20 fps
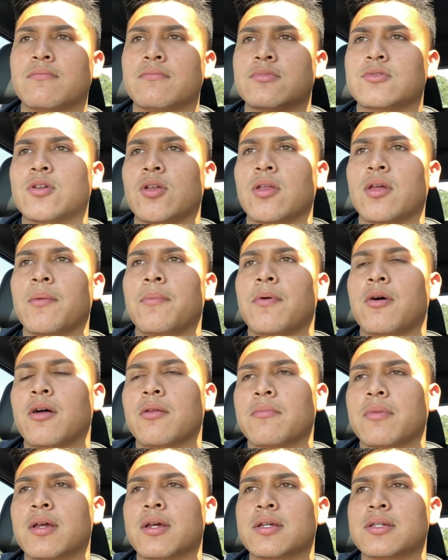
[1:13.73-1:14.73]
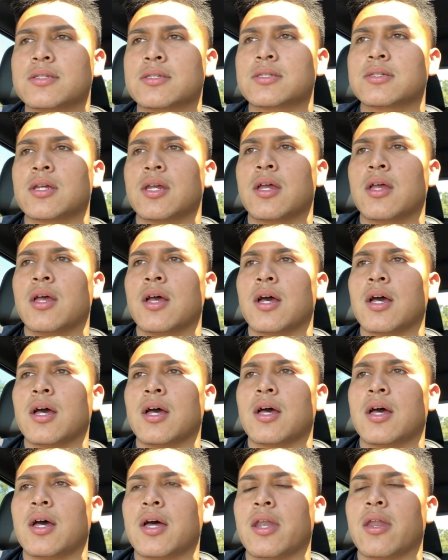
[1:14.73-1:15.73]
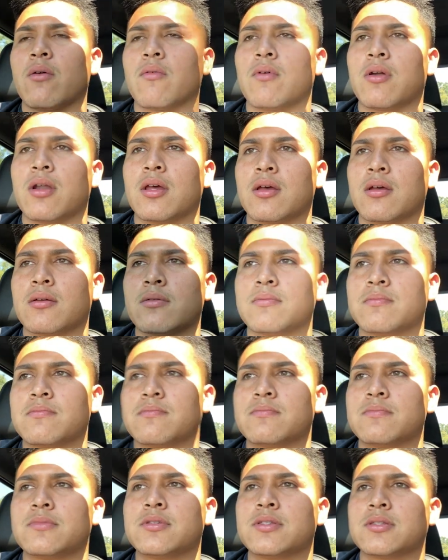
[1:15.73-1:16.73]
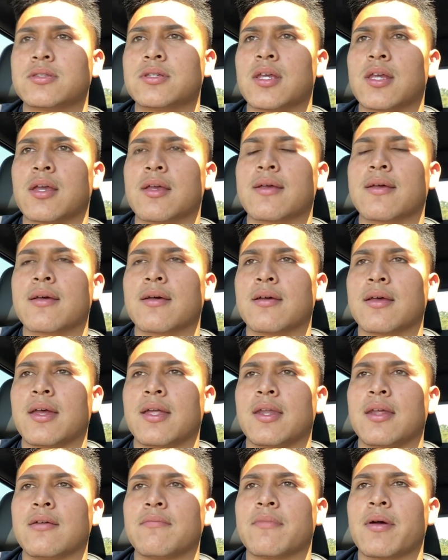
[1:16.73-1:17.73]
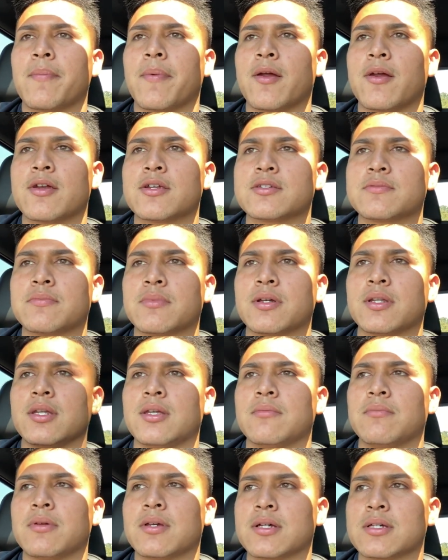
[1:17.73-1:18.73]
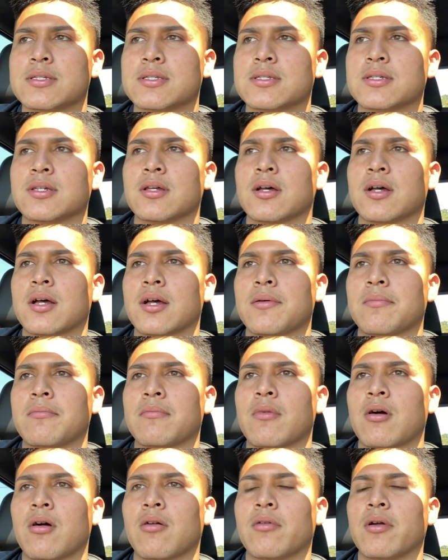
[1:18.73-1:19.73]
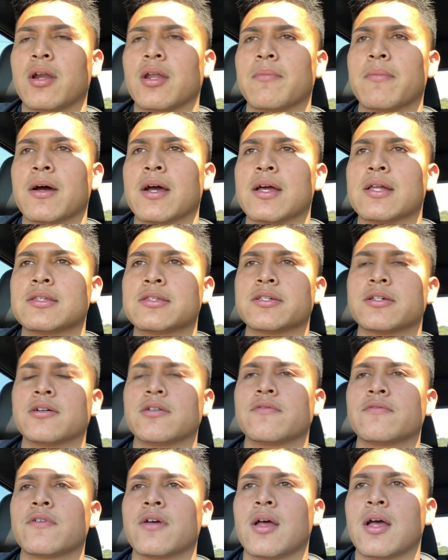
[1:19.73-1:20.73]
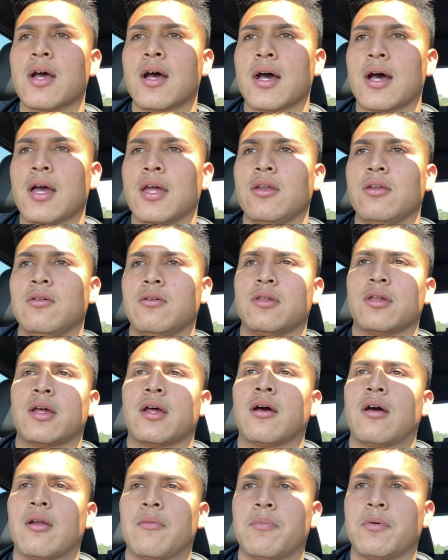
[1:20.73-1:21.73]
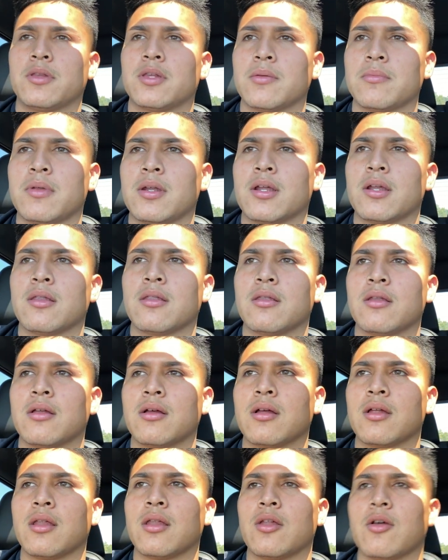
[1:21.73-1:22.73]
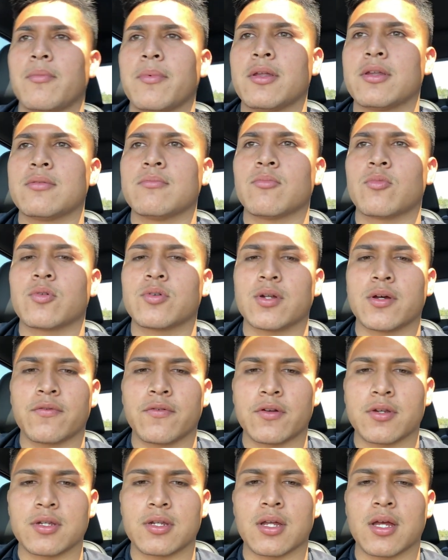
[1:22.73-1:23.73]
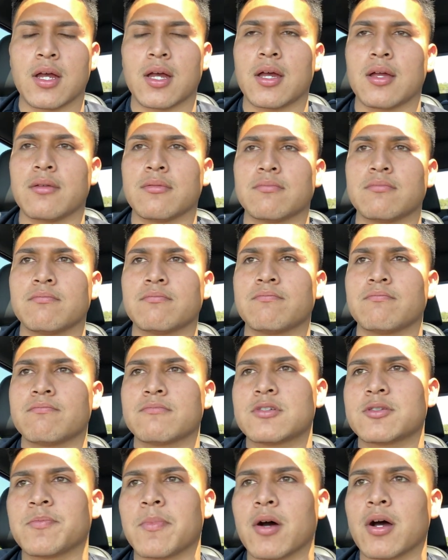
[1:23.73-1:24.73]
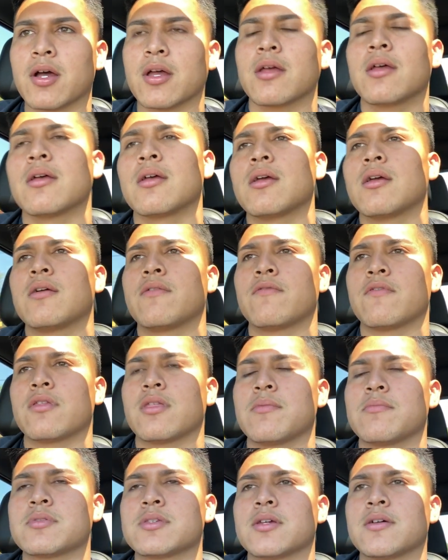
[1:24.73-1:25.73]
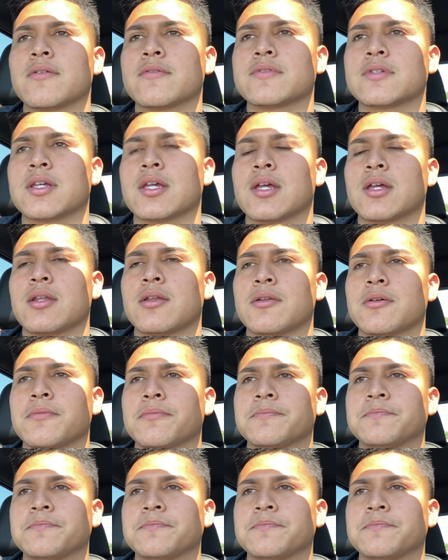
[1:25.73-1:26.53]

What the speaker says: solely upon because I didn't want to take any of my parents' money, because already by itself I knew that I would put them in a little bit more tougher spot for themselves, and